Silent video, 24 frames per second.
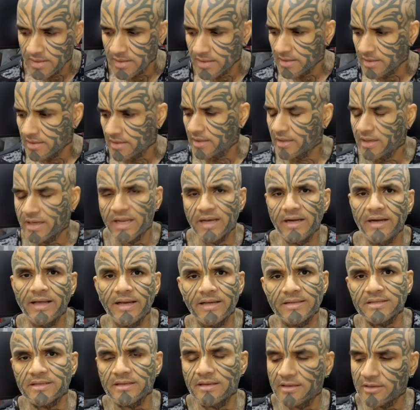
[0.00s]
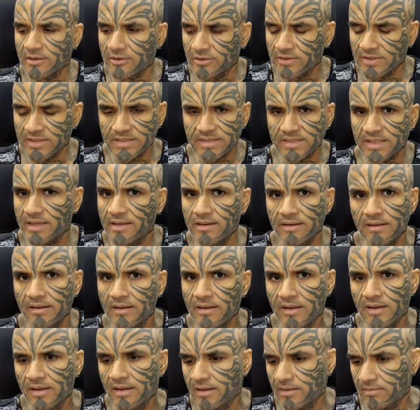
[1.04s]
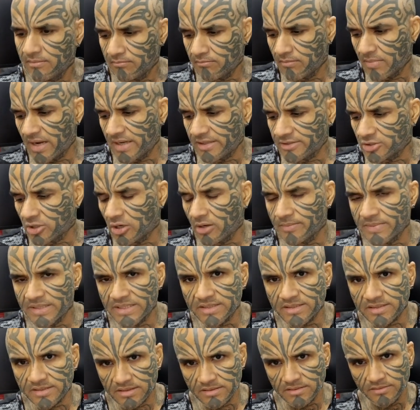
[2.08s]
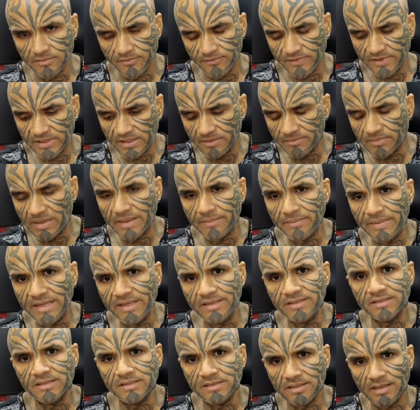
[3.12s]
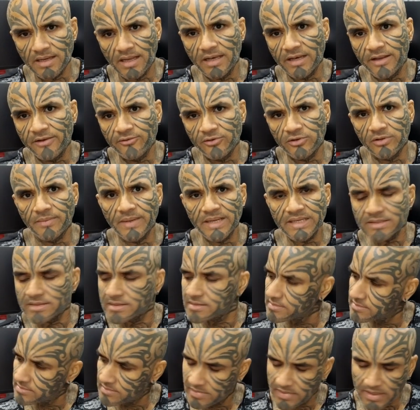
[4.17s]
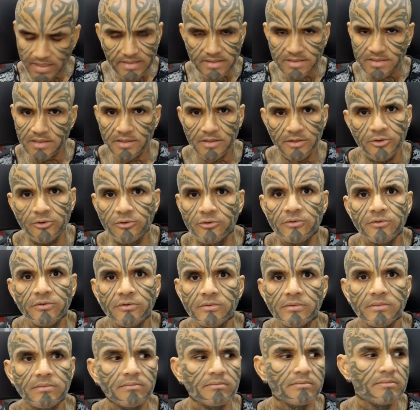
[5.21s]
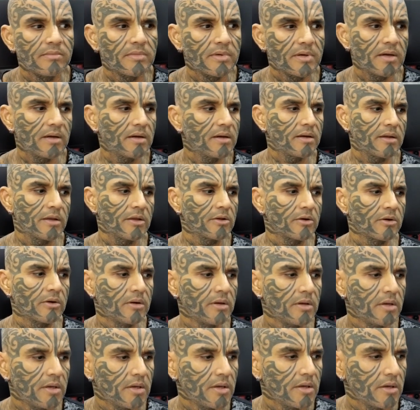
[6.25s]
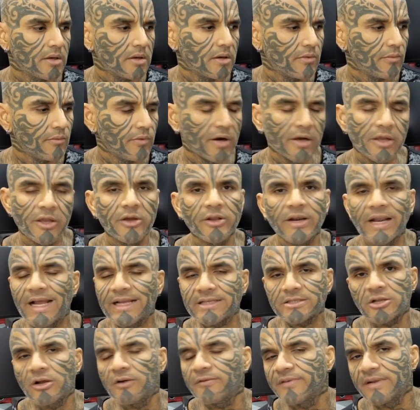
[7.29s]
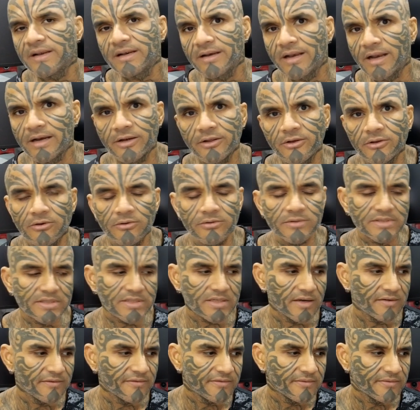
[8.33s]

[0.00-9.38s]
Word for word: A kid has her own this thing. My job is within my means. I'll give you the best. Rest you, uh, you know, work your ass off and get your own stuff.